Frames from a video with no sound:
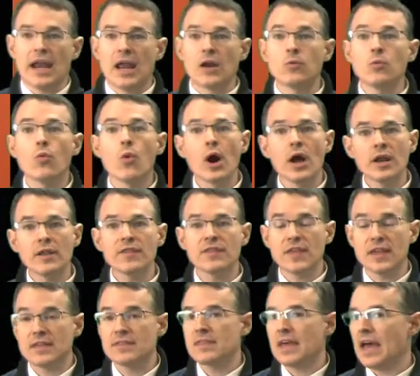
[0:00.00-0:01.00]
And one
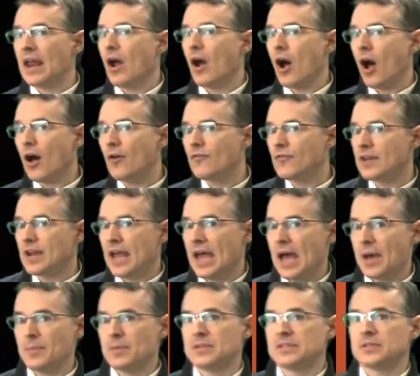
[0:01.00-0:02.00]
thing that often
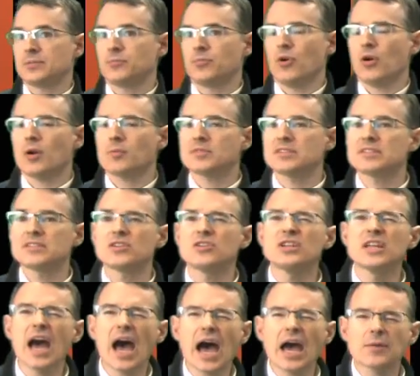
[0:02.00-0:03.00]
happens in programs is they're
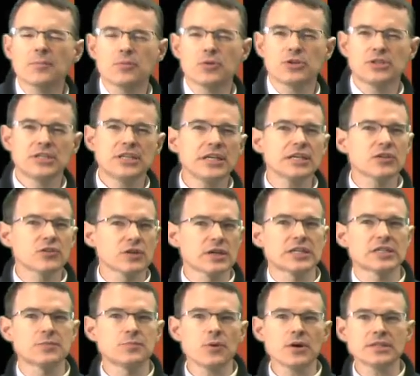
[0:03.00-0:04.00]
not particularly
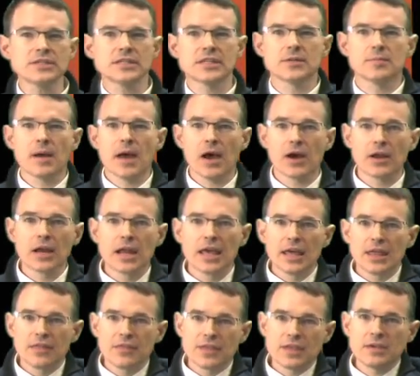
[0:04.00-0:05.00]
explicit about
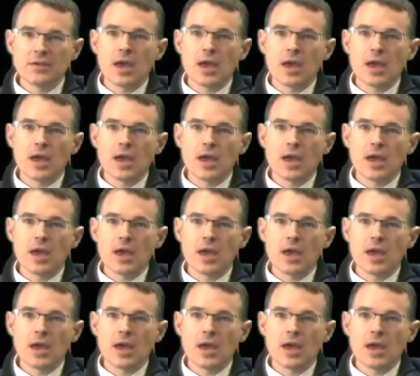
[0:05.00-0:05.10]
the